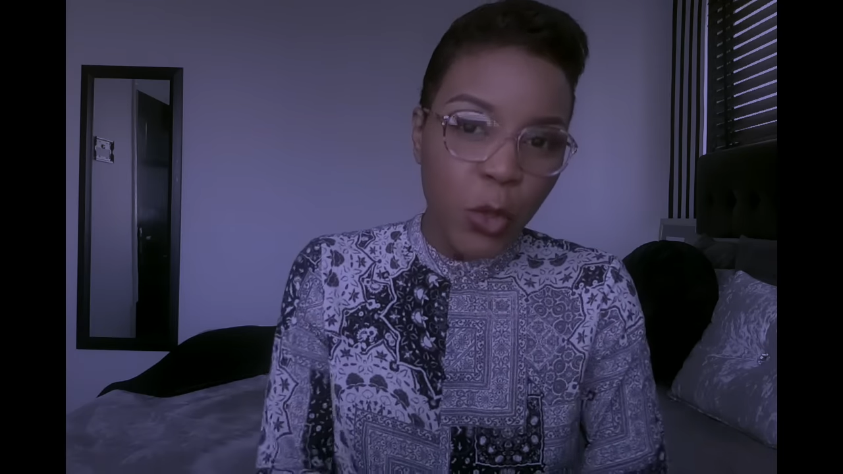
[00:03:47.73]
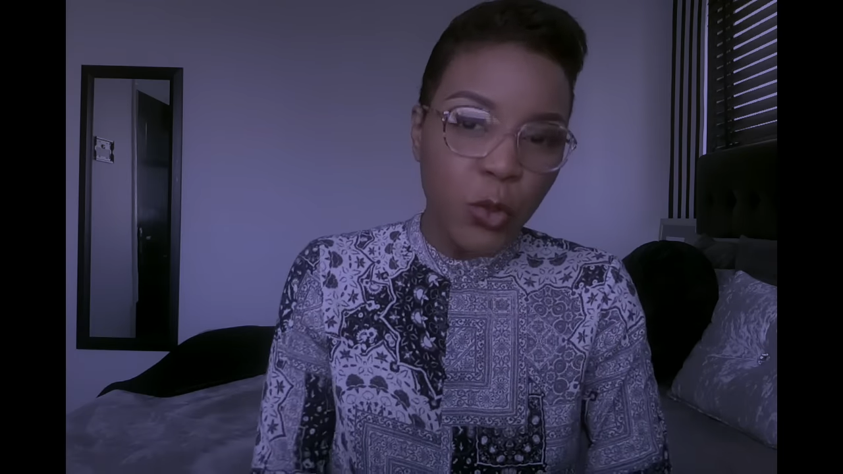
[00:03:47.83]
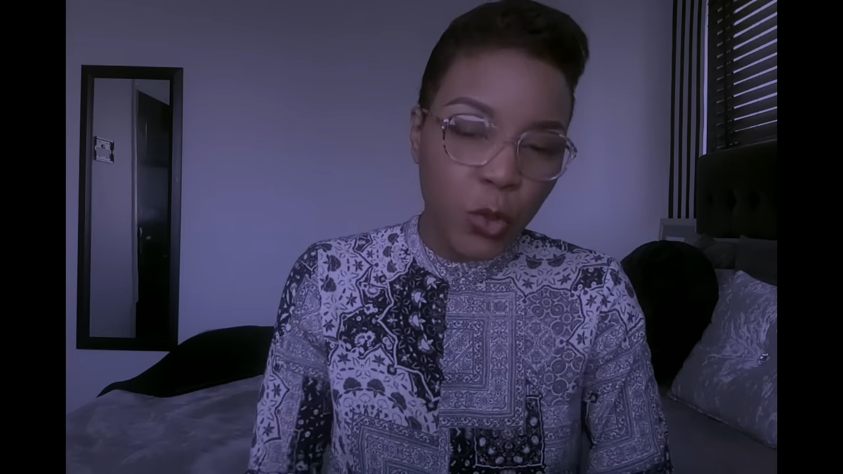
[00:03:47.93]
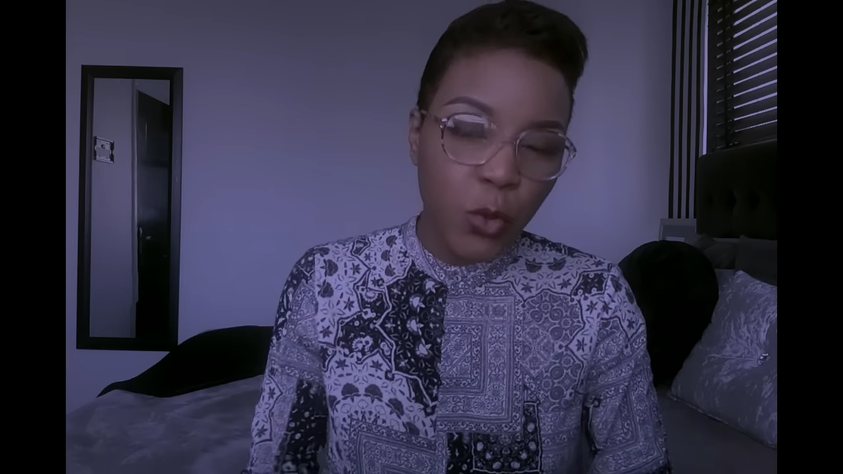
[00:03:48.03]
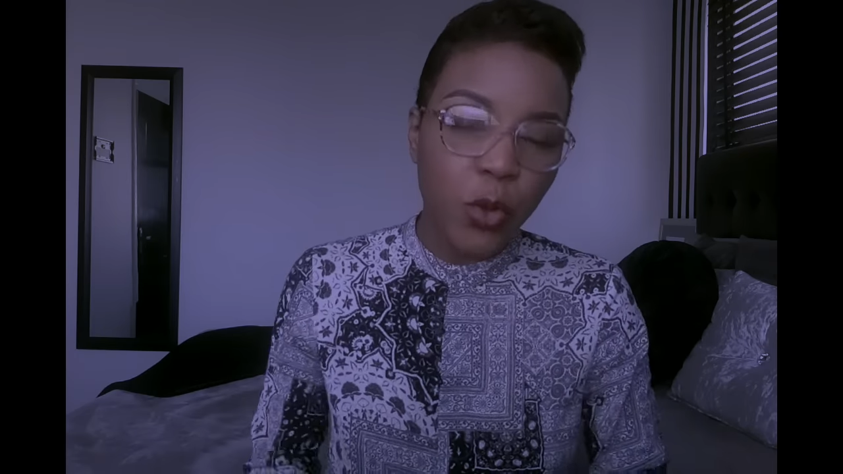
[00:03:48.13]

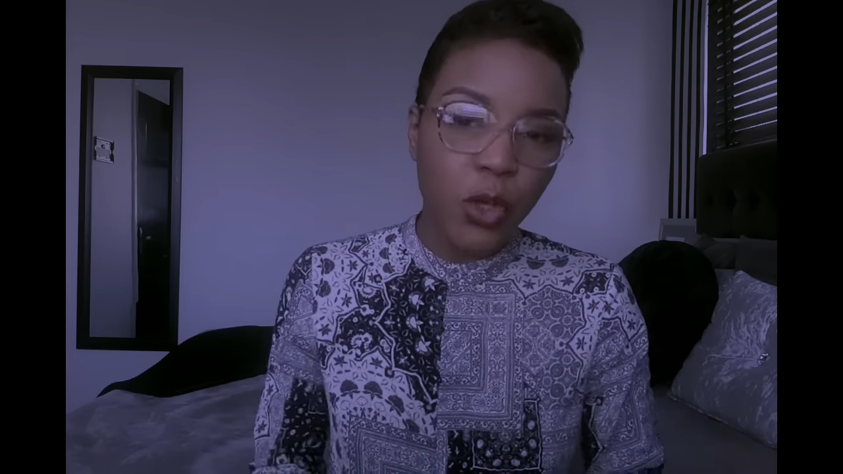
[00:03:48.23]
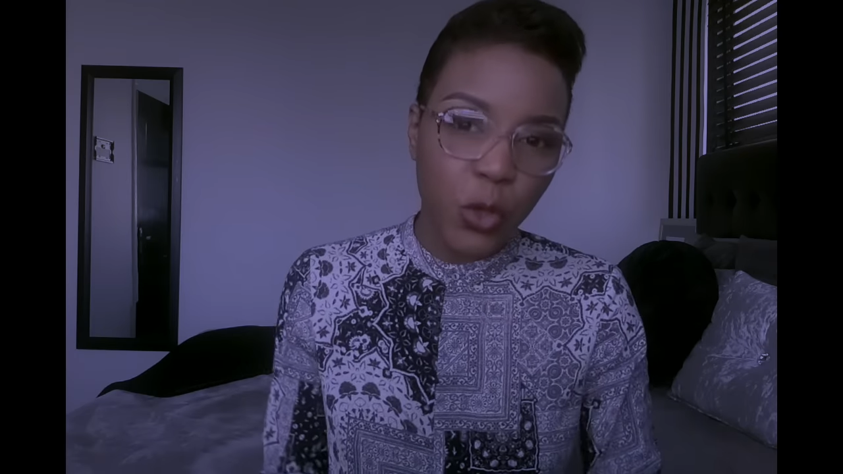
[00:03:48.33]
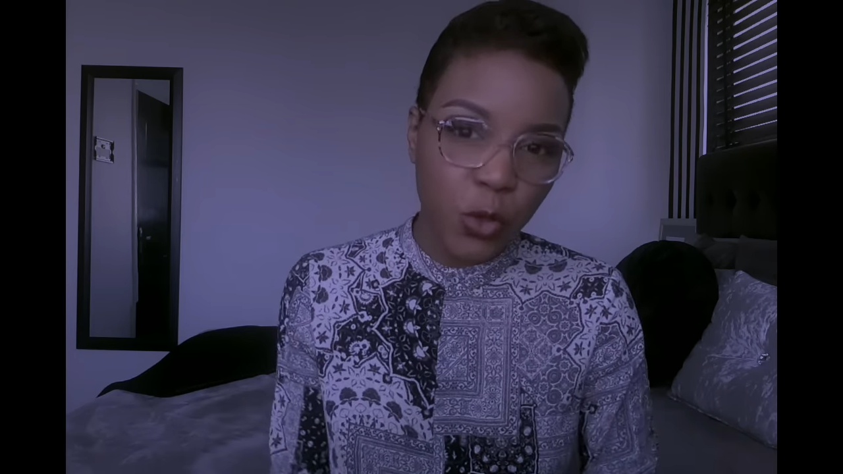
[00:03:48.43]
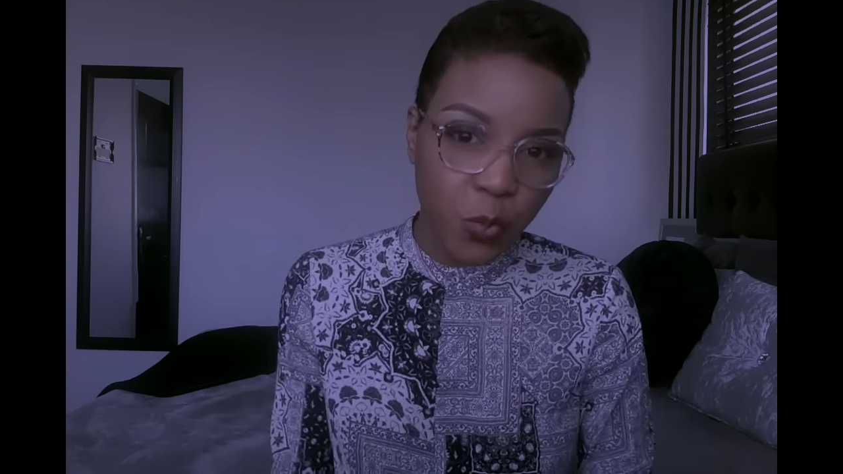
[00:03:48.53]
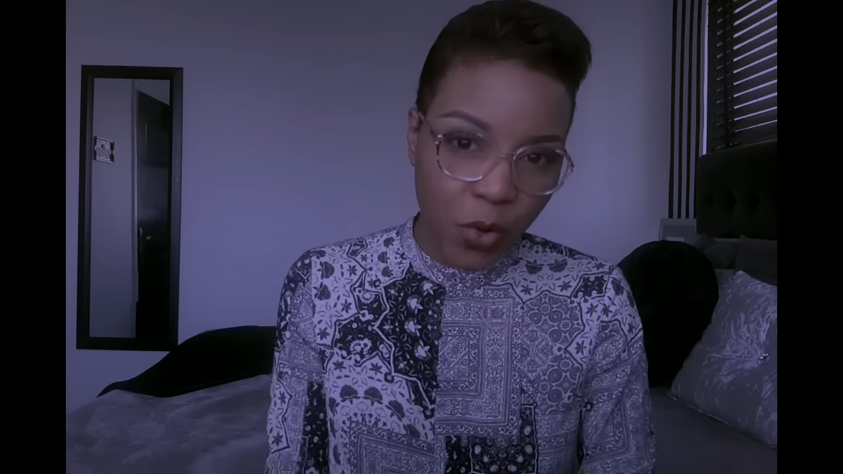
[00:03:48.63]
to
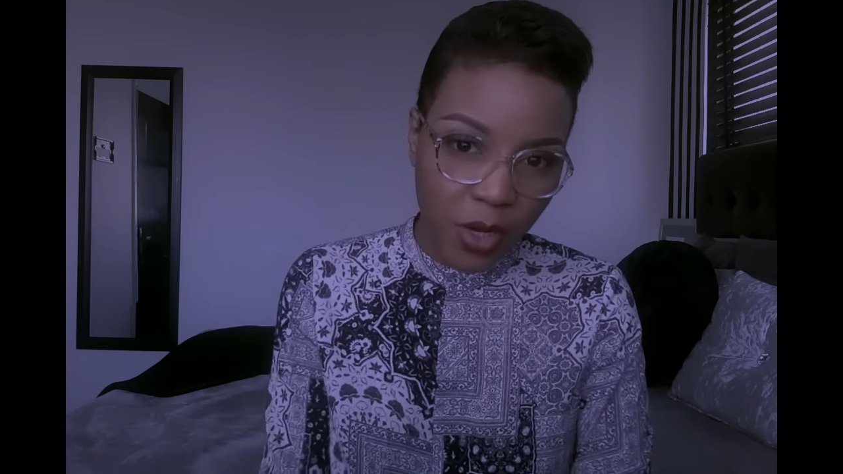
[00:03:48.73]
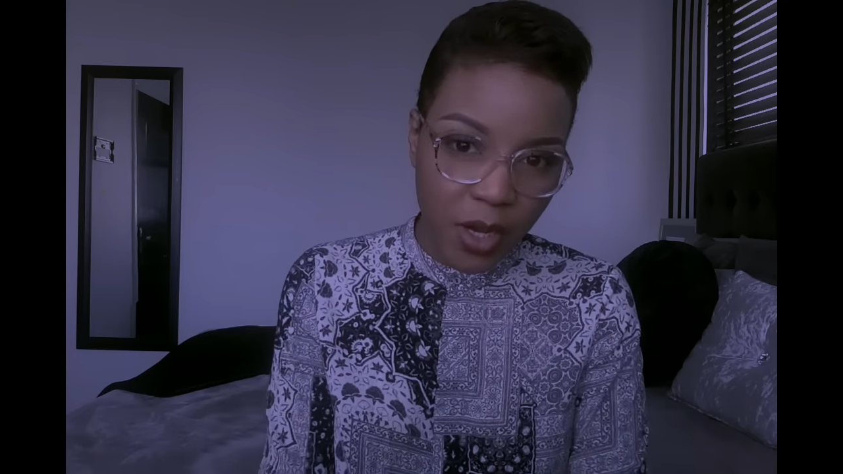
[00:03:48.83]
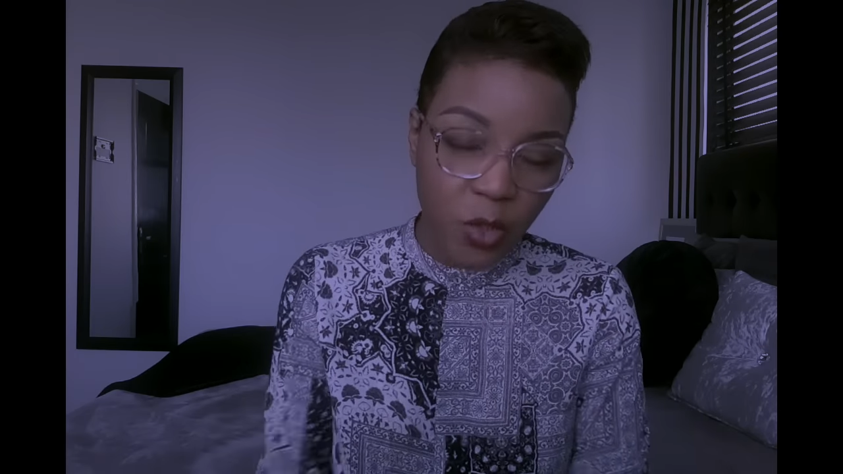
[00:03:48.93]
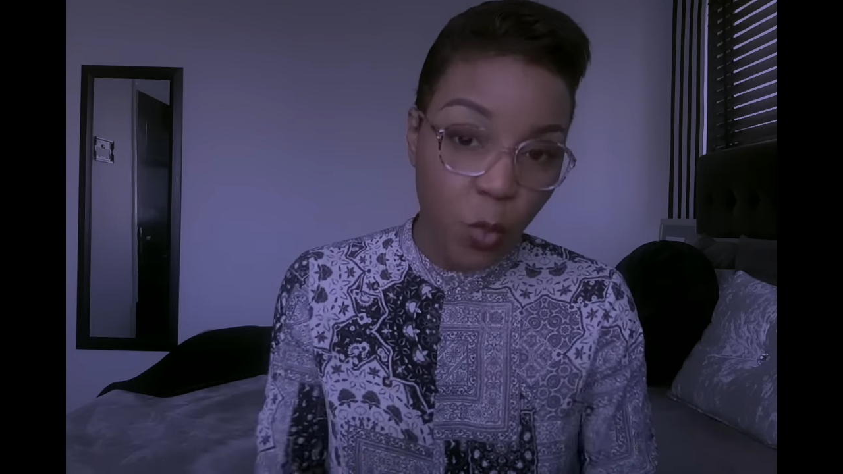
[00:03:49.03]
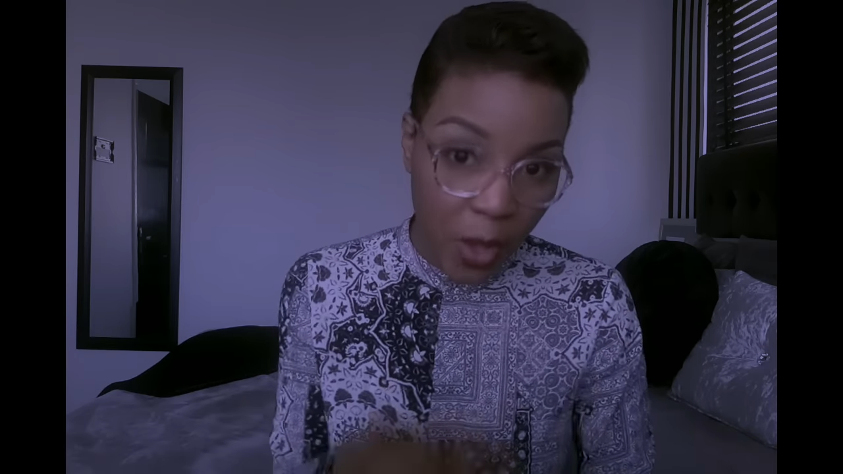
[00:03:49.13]
use
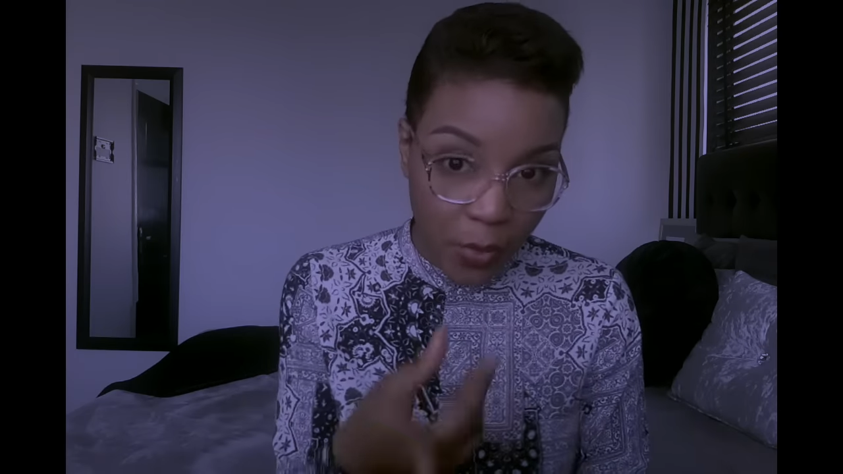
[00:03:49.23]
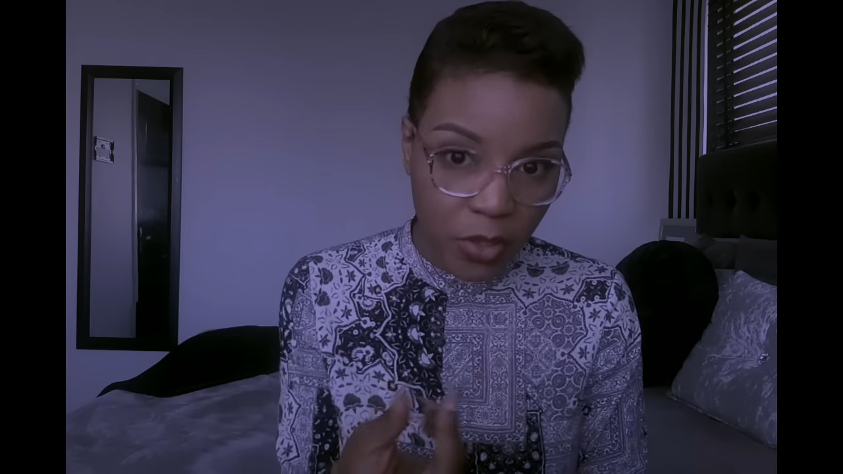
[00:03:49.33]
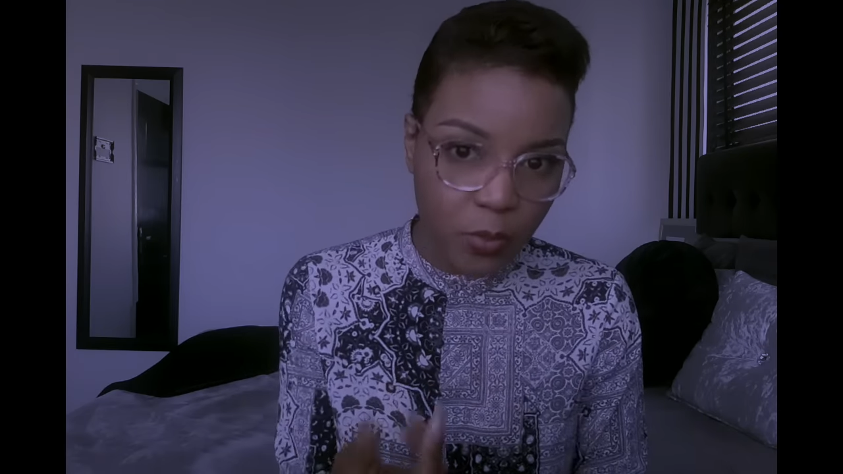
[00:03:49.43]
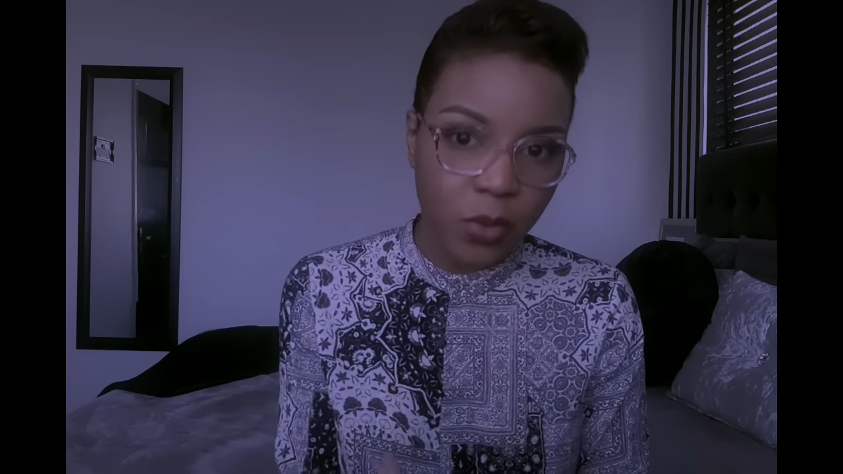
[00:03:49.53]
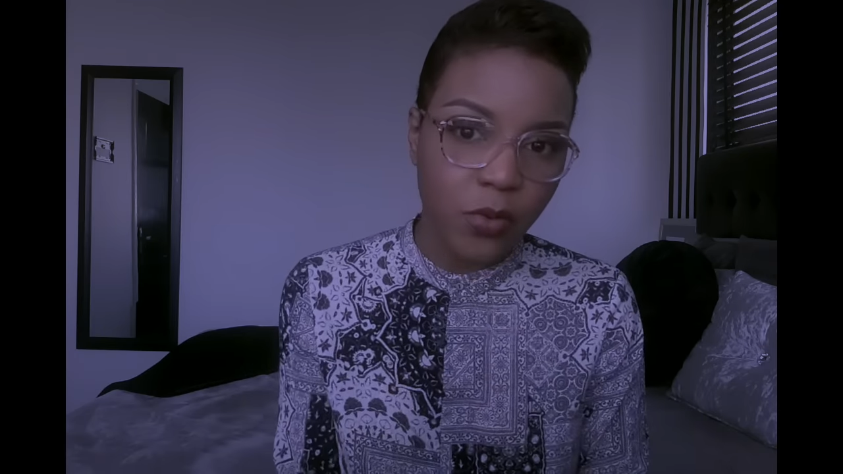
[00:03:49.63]
products, where
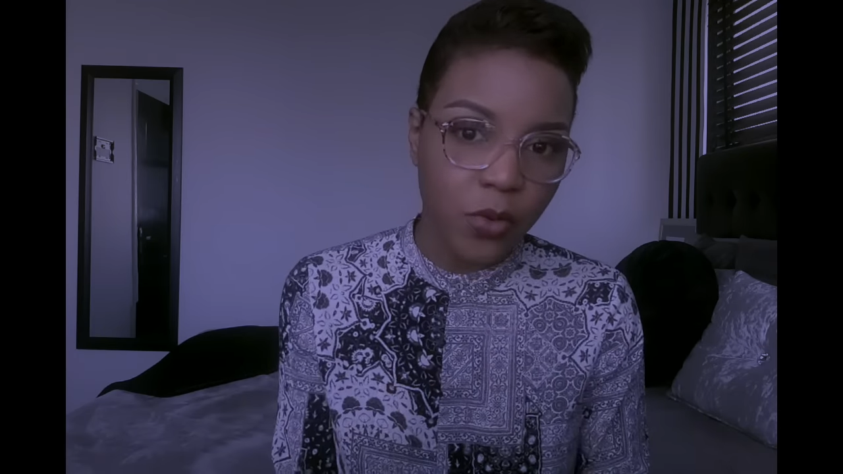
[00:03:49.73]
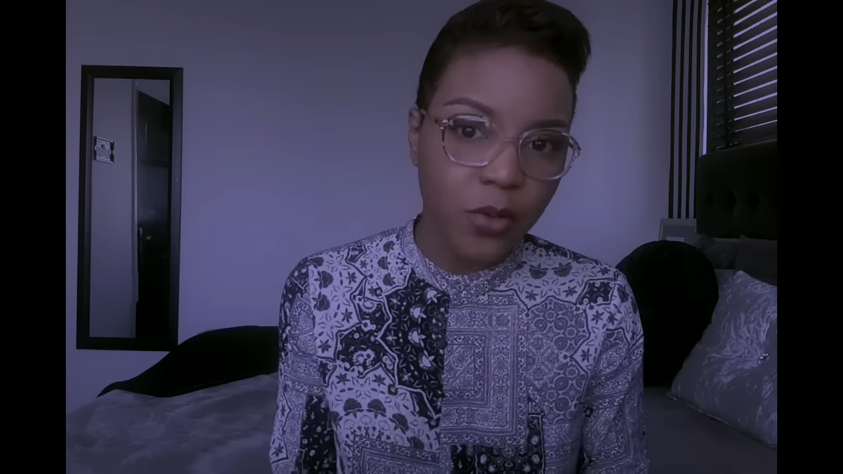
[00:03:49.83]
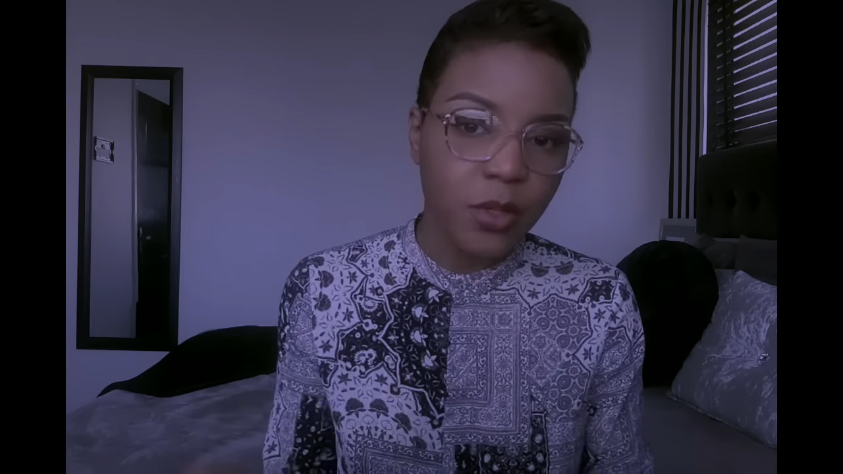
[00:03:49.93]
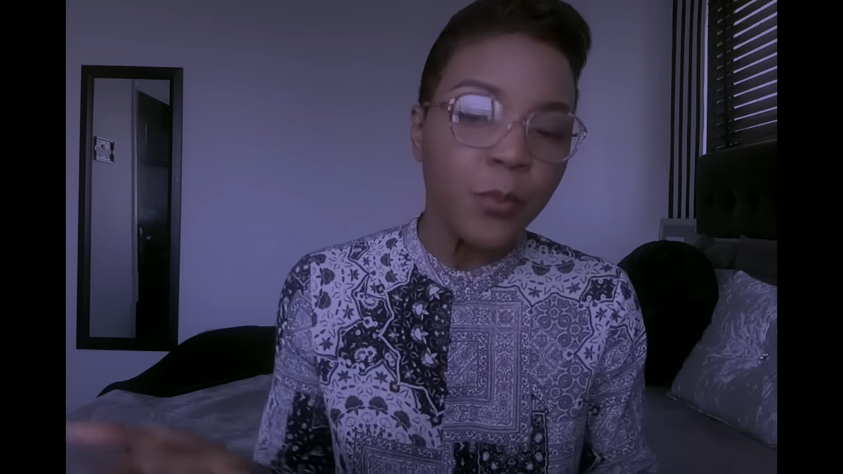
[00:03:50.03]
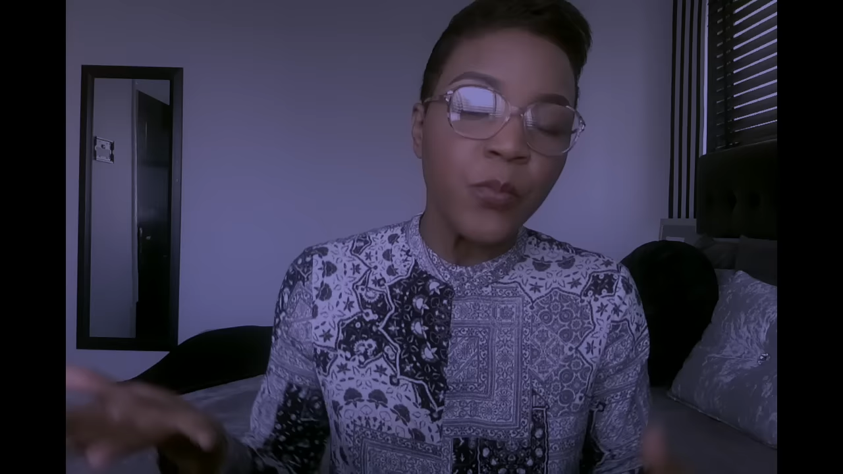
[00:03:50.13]
possible of
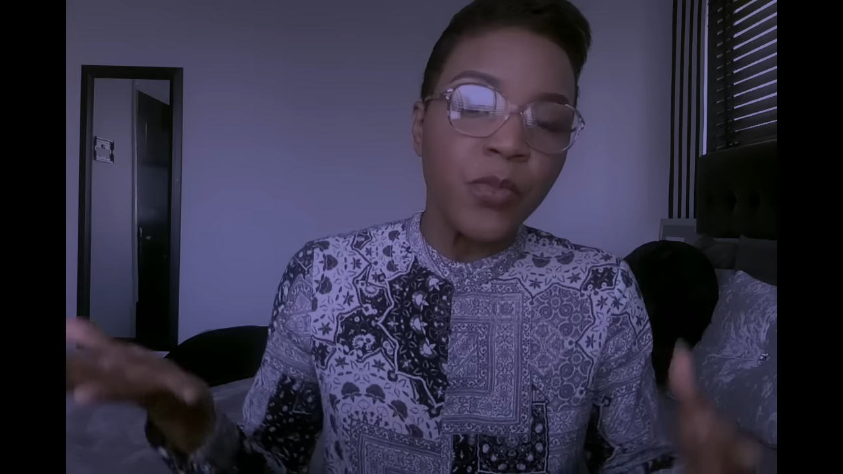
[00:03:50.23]
course,